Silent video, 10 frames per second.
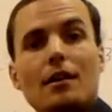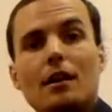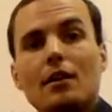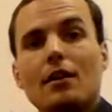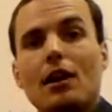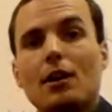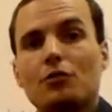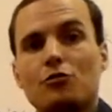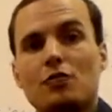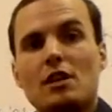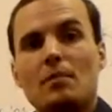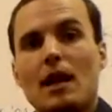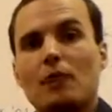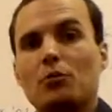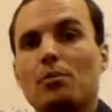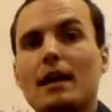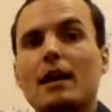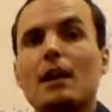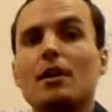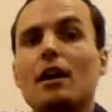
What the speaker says: end our stream, and we'll pick up